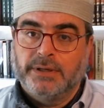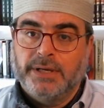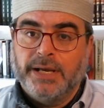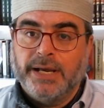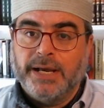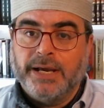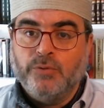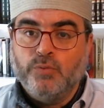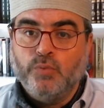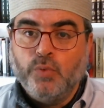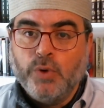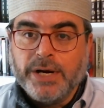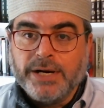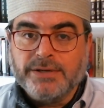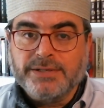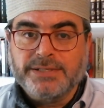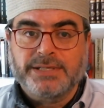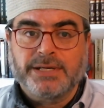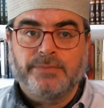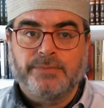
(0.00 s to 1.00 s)
And wear
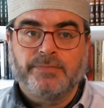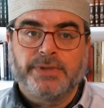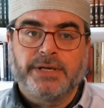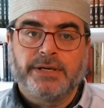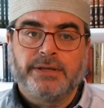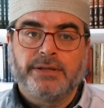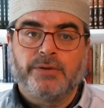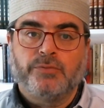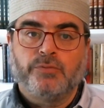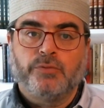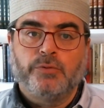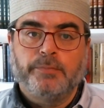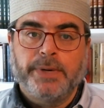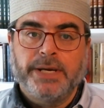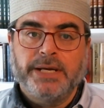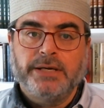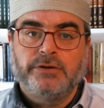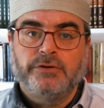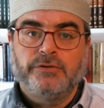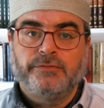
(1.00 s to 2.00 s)
something that will
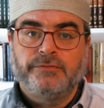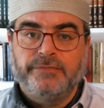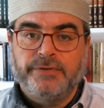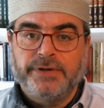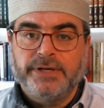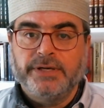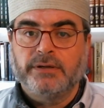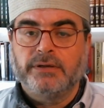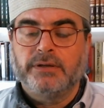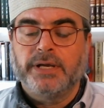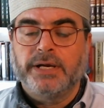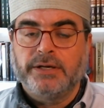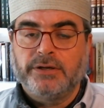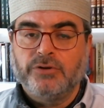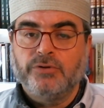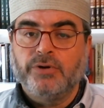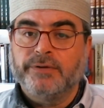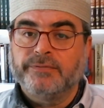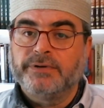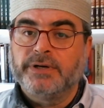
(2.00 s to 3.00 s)
make you feel like you
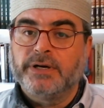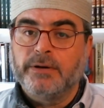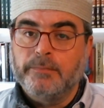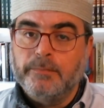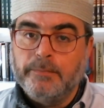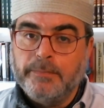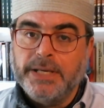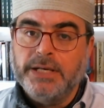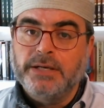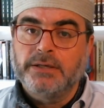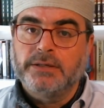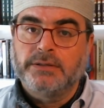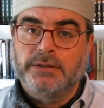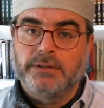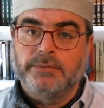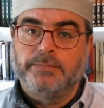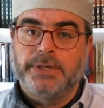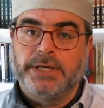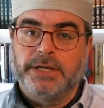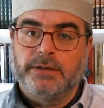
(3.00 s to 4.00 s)
have committed to
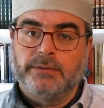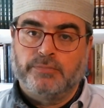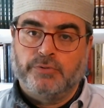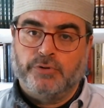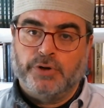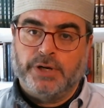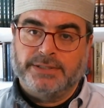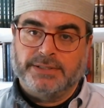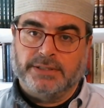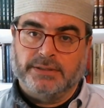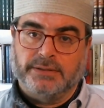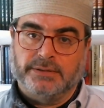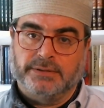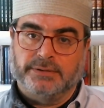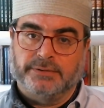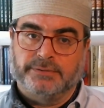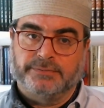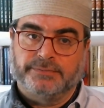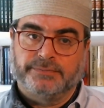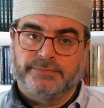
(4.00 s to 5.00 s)
being present.
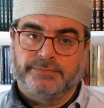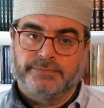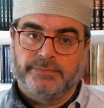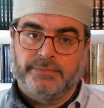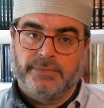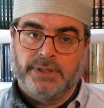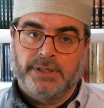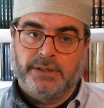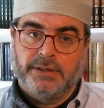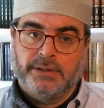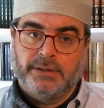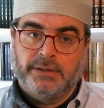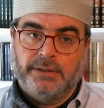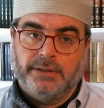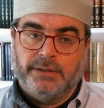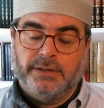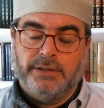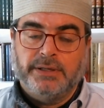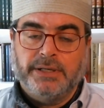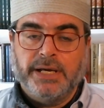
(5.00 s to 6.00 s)

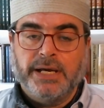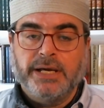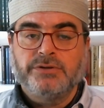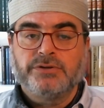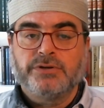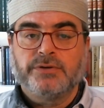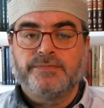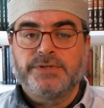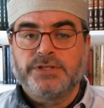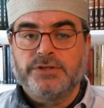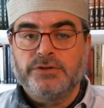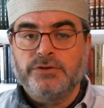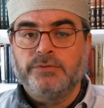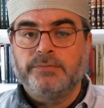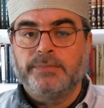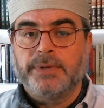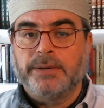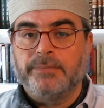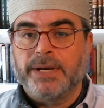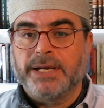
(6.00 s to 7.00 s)
In the age of Zoom,
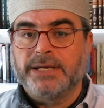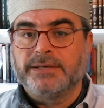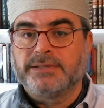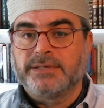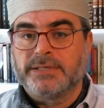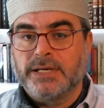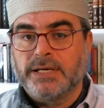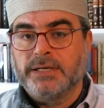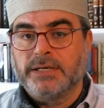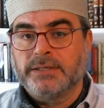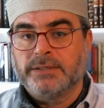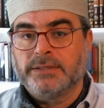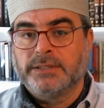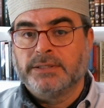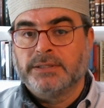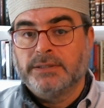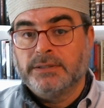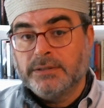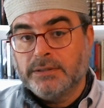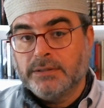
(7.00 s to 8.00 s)
I might say,
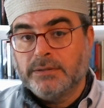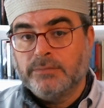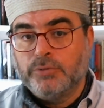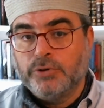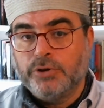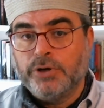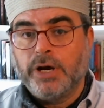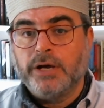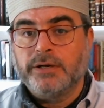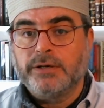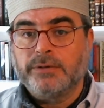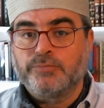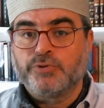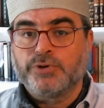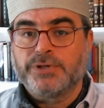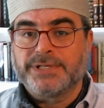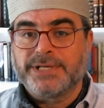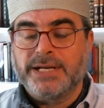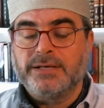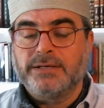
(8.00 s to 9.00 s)
put on a
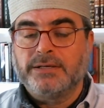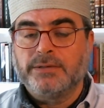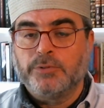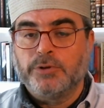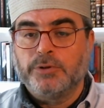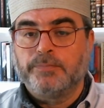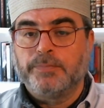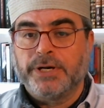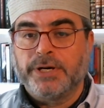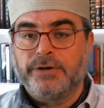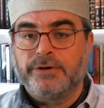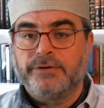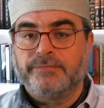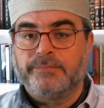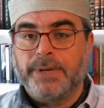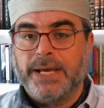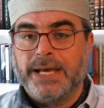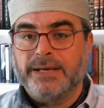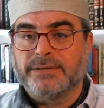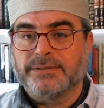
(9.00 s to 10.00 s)
presentable pair of
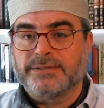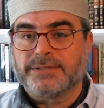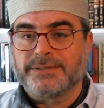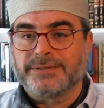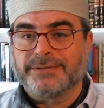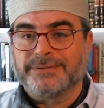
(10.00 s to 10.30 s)
pants.